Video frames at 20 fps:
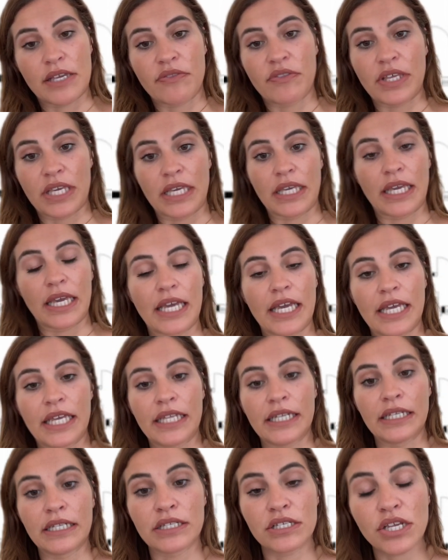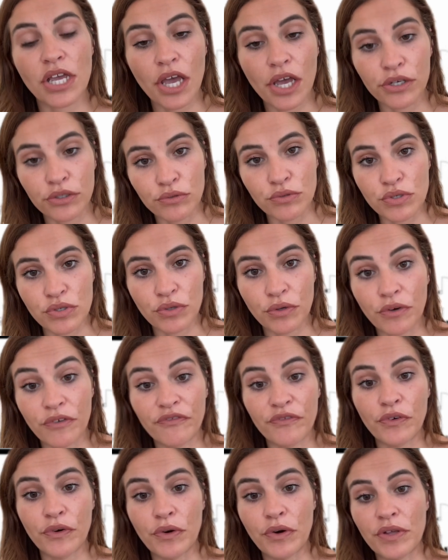the internal door
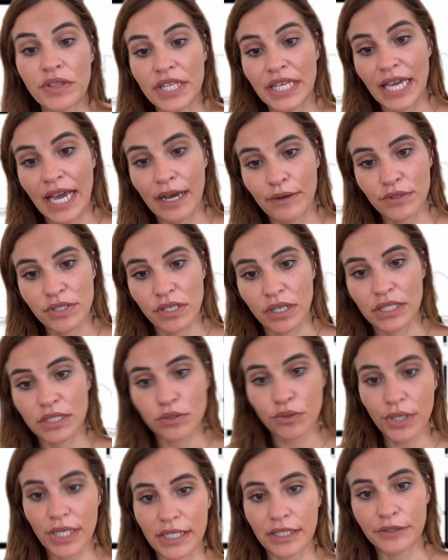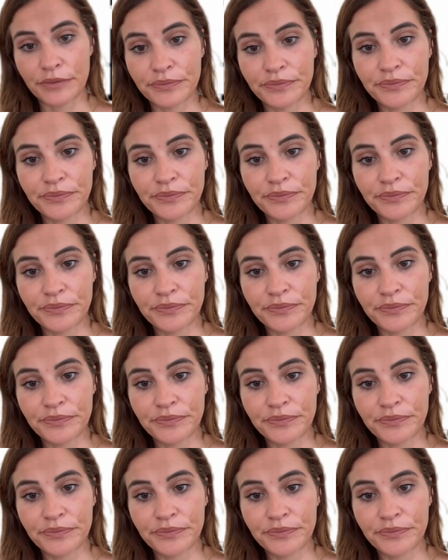for the outside toilet.